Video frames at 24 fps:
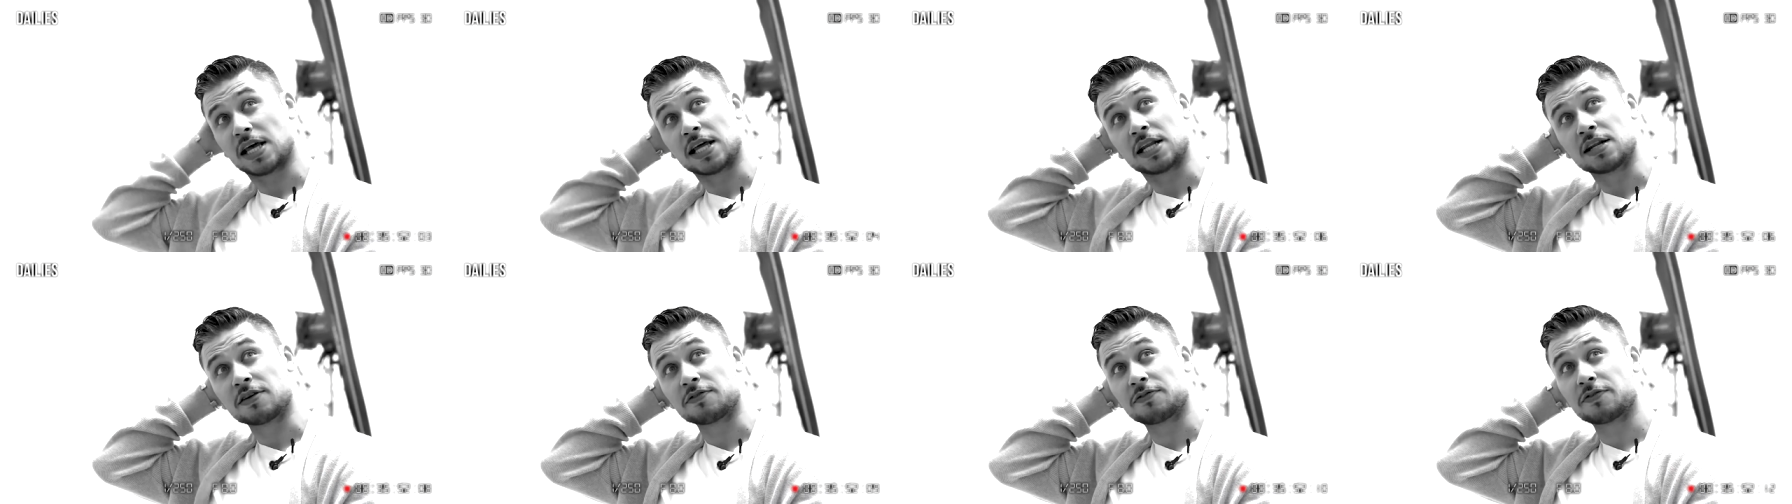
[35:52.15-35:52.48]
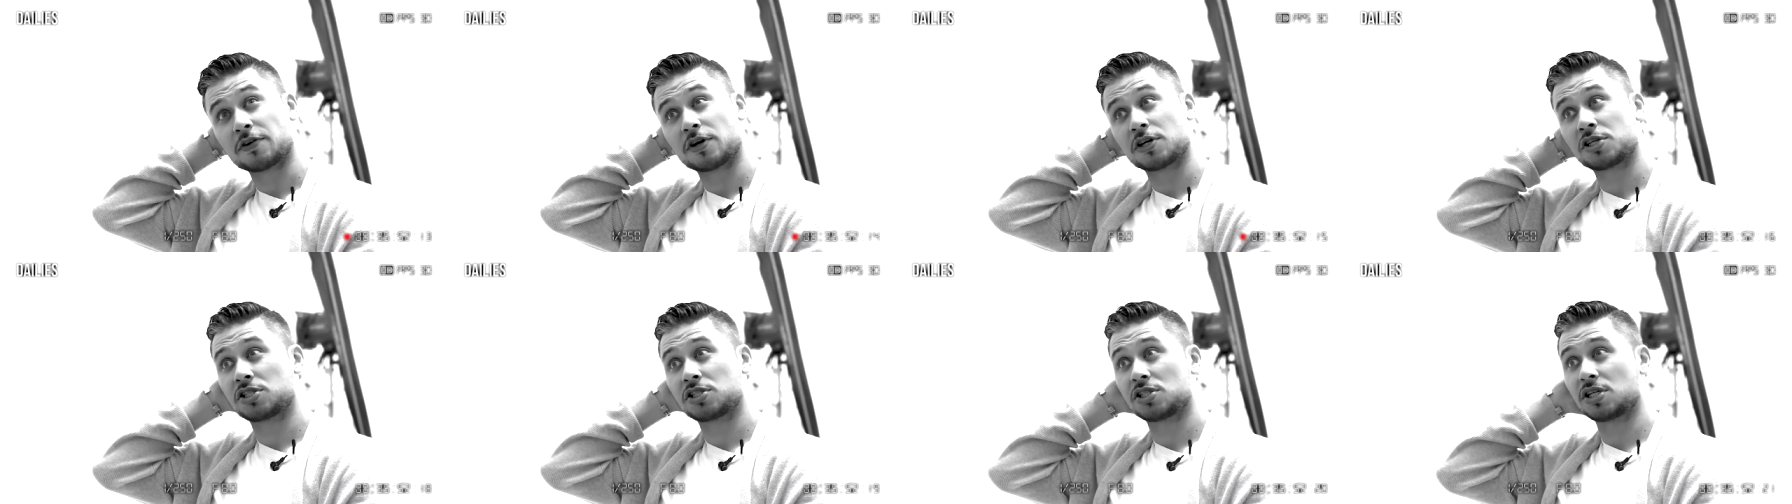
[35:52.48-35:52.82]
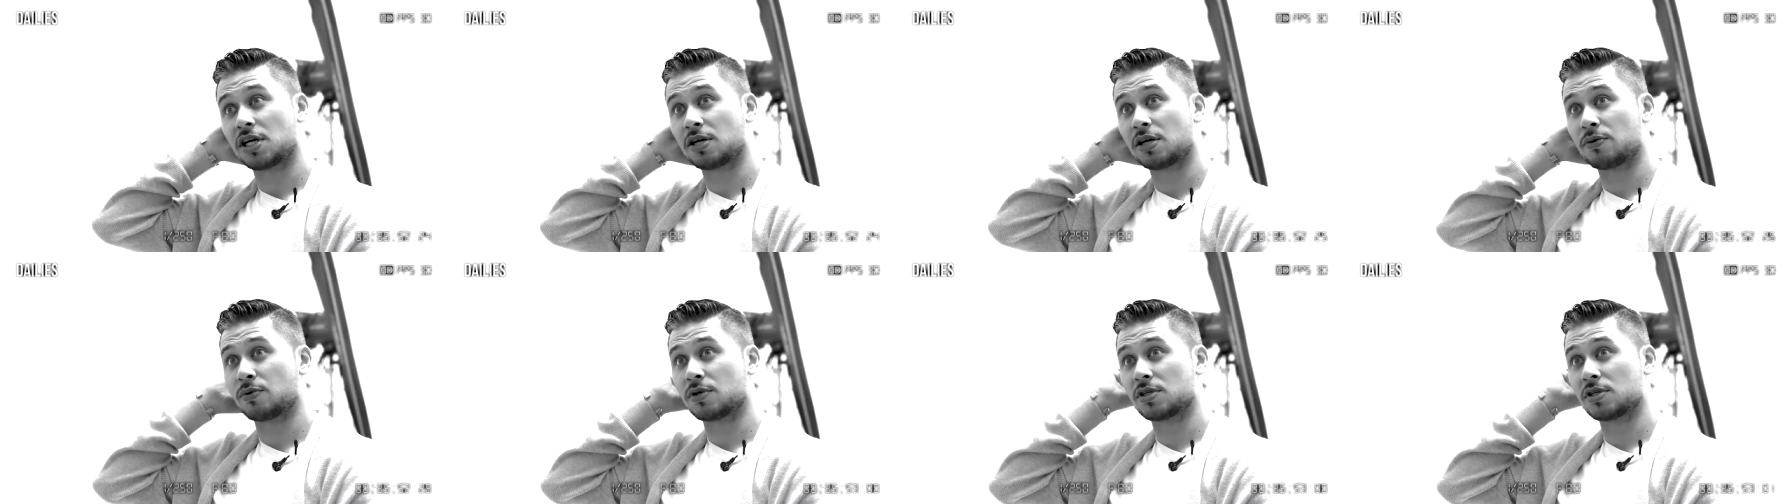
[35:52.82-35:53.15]
in the first
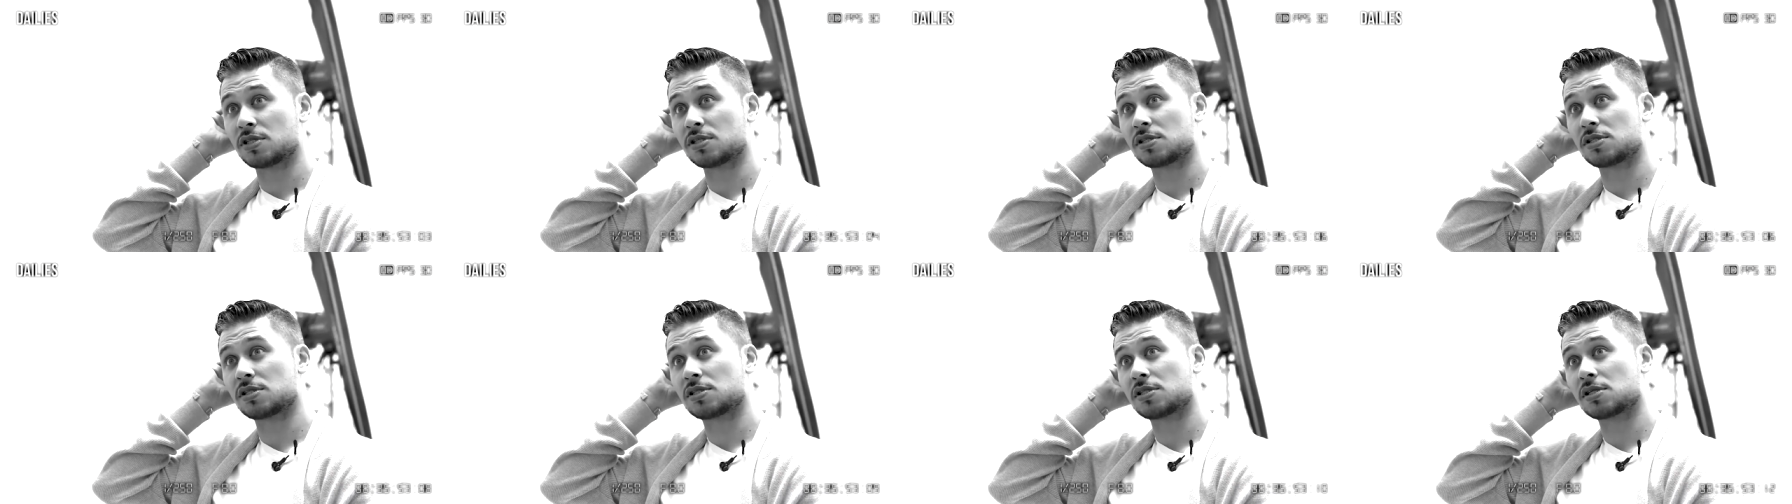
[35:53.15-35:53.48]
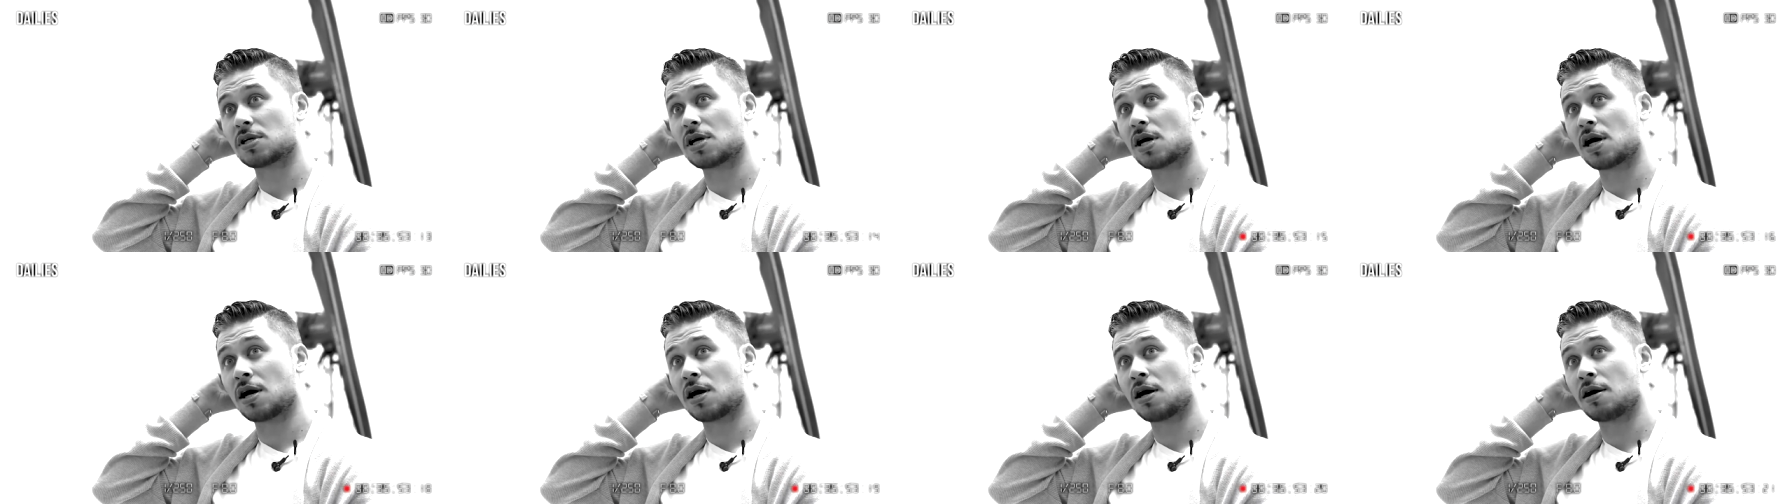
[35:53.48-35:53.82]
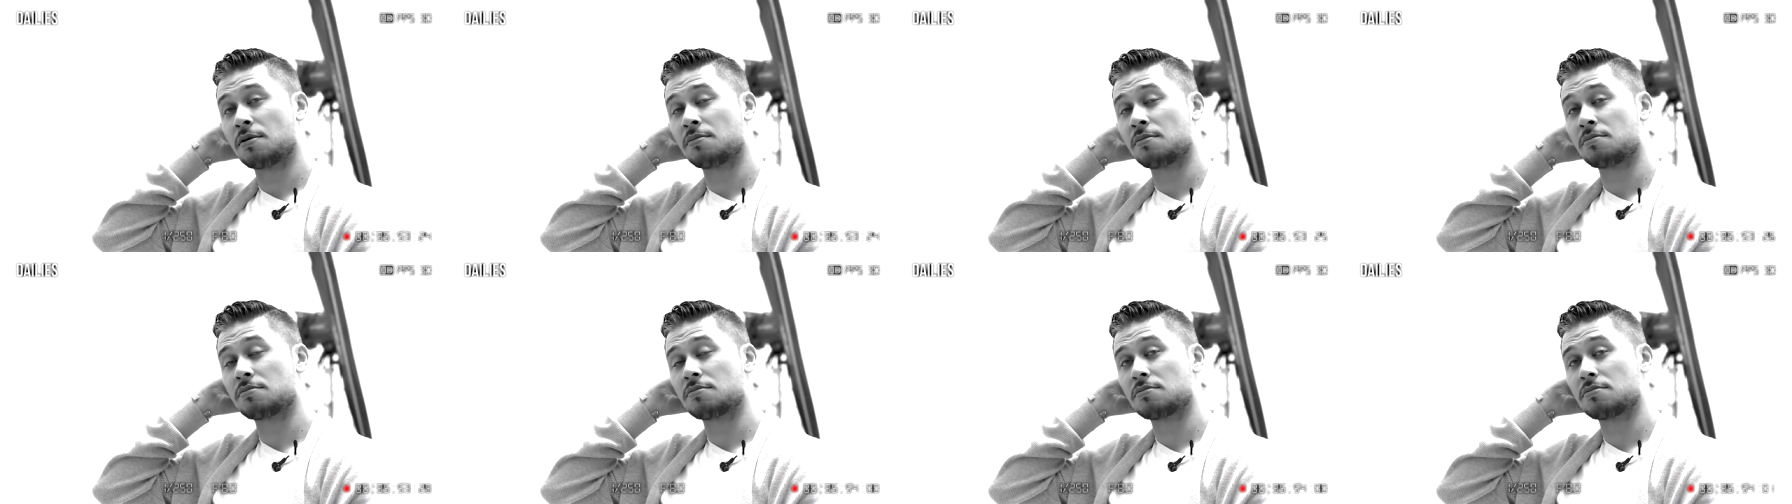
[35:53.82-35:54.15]
year was
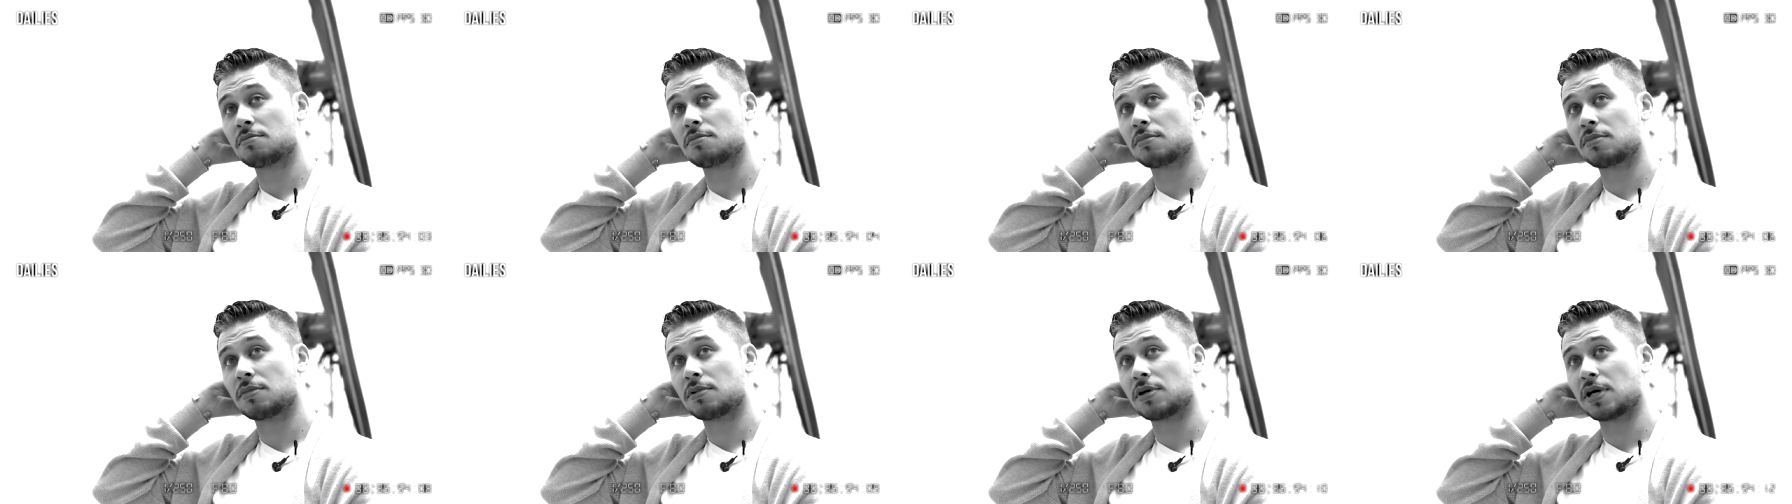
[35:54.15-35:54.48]
um,